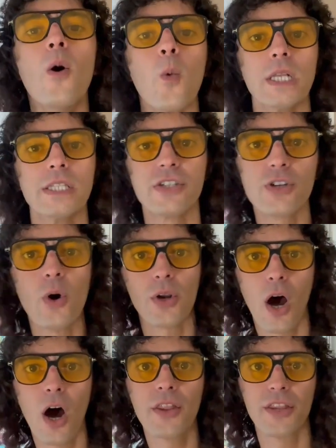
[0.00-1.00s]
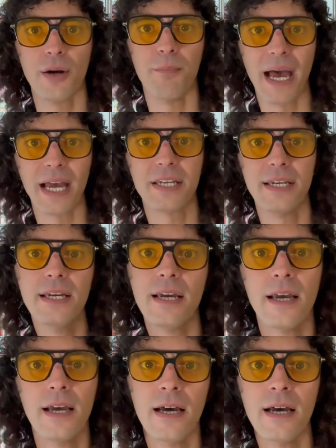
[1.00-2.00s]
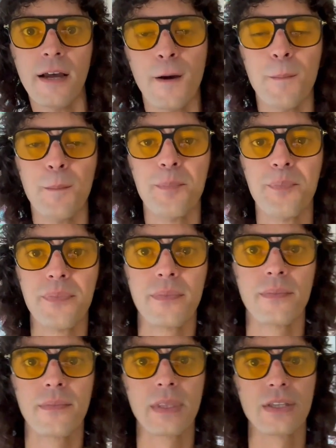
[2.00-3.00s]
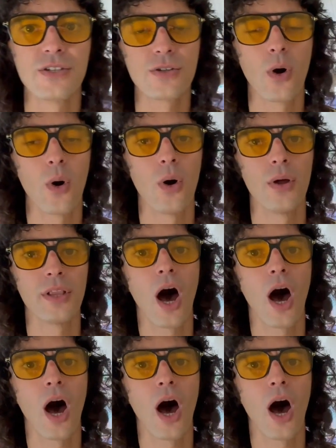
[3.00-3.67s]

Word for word: what's going on there, Becky? What's going